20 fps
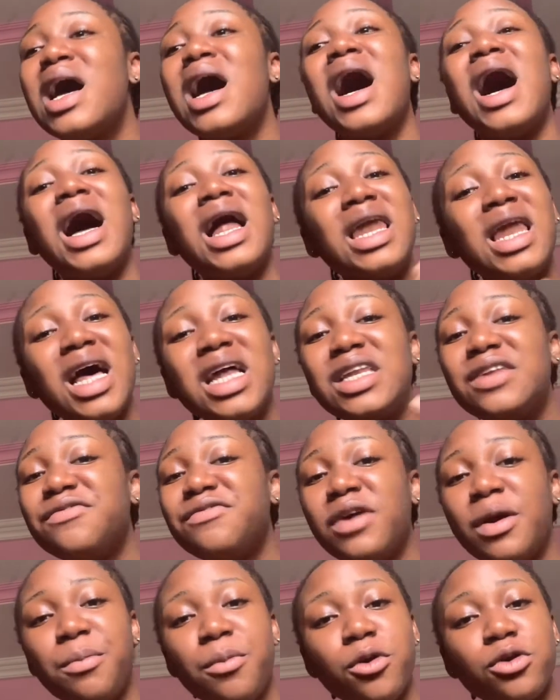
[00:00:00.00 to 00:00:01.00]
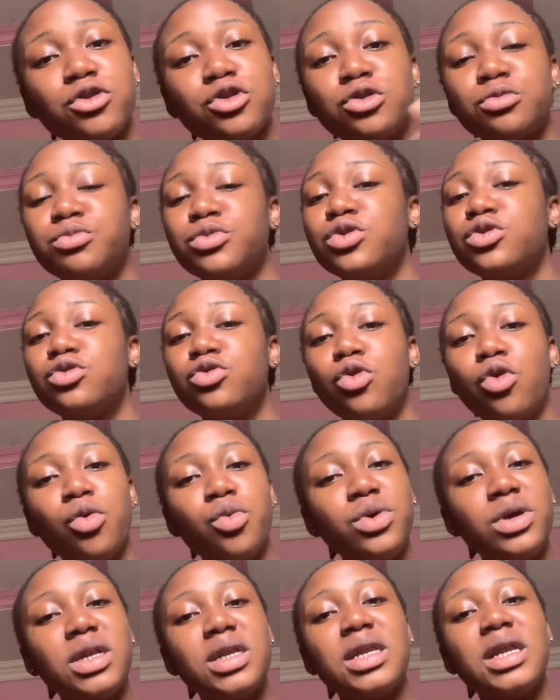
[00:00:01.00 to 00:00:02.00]
allow the vapor to be
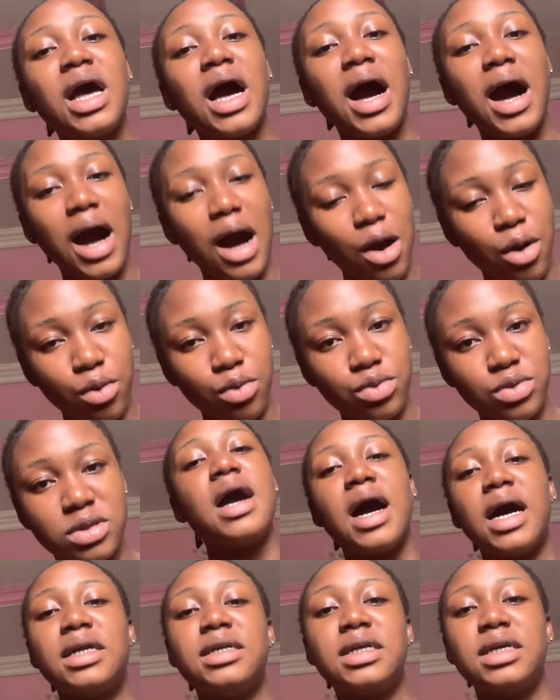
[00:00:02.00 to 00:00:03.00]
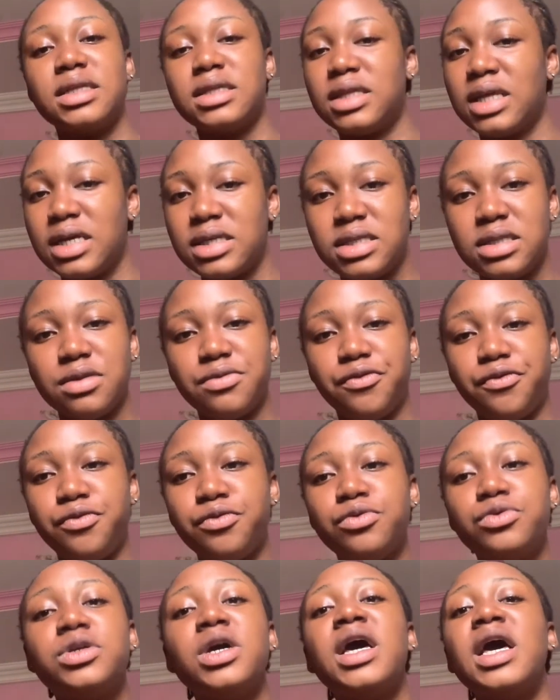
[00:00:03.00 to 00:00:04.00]
going out, and then test the food.